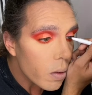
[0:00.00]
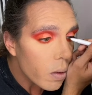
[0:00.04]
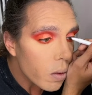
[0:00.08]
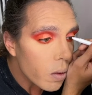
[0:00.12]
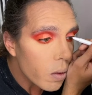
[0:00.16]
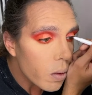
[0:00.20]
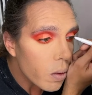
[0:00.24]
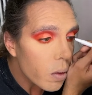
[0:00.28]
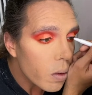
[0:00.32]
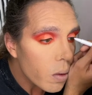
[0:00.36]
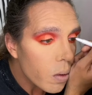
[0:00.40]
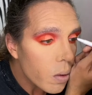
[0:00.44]

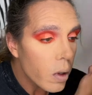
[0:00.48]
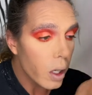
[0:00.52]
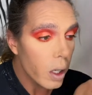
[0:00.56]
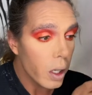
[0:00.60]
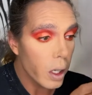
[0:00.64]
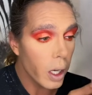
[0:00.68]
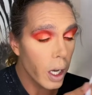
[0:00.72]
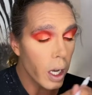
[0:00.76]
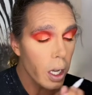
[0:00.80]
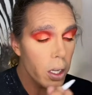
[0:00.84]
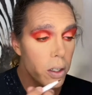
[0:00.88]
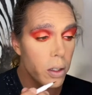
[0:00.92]
In
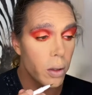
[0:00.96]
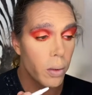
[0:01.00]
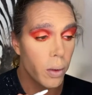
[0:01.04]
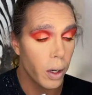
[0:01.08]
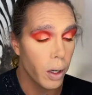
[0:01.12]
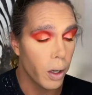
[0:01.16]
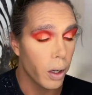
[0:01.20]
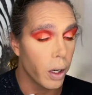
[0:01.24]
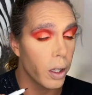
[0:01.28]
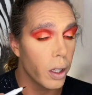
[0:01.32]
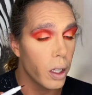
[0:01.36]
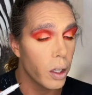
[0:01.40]
case you're
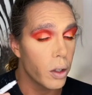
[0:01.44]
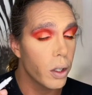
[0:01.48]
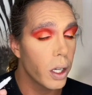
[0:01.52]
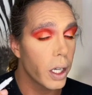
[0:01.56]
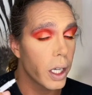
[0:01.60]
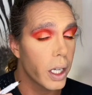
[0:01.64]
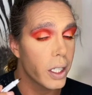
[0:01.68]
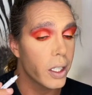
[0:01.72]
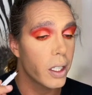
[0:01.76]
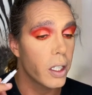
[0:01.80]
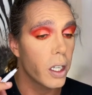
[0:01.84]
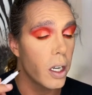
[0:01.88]
wondering, the trick
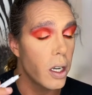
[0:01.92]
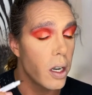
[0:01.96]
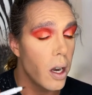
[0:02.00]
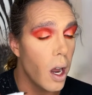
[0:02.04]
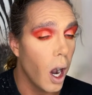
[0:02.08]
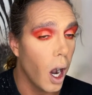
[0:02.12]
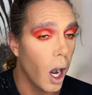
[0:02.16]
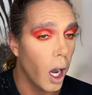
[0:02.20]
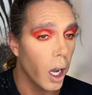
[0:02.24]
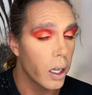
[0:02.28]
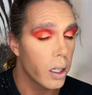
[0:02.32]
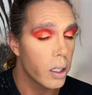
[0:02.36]
is to
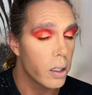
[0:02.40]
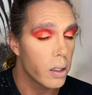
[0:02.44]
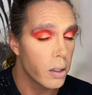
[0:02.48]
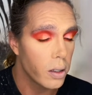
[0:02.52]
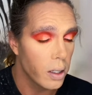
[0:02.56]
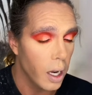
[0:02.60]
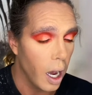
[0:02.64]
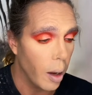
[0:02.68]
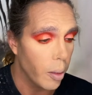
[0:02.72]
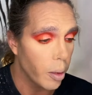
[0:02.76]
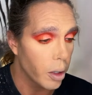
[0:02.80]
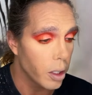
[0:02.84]
not
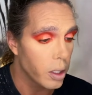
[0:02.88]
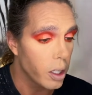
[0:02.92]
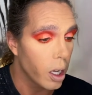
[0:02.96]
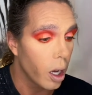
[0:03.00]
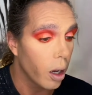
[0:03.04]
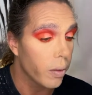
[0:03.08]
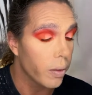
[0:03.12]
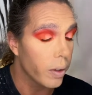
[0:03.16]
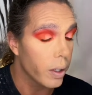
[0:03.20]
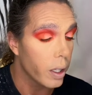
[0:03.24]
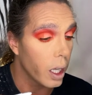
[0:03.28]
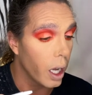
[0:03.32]
stab
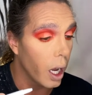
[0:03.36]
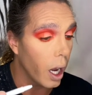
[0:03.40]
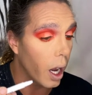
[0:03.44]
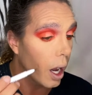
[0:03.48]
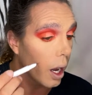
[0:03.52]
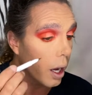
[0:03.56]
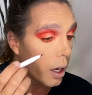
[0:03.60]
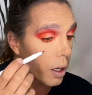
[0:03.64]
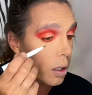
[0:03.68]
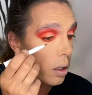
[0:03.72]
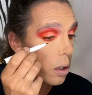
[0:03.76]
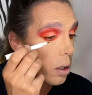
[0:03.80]
yourself in the eye,
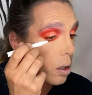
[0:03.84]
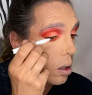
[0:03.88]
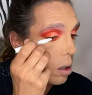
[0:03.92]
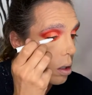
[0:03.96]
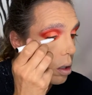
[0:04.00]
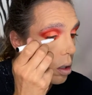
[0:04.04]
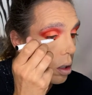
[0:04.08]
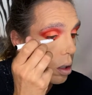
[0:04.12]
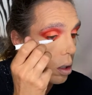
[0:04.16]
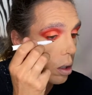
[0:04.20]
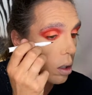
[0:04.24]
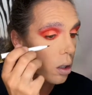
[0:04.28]

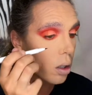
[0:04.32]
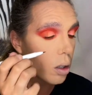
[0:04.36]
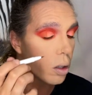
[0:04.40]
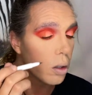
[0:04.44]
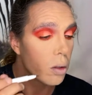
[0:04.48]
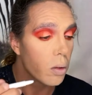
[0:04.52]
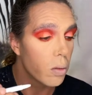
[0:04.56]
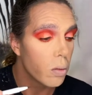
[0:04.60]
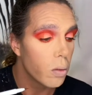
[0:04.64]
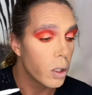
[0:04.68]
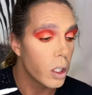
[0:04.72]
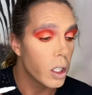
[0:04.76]

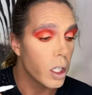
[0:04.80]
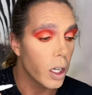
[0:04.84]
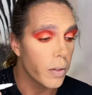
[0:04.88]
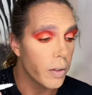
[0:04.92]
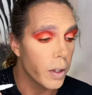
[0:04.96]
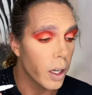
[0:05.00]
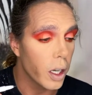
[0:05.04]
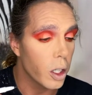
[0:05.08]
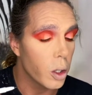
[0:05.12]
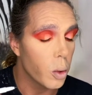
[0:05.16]
which I've done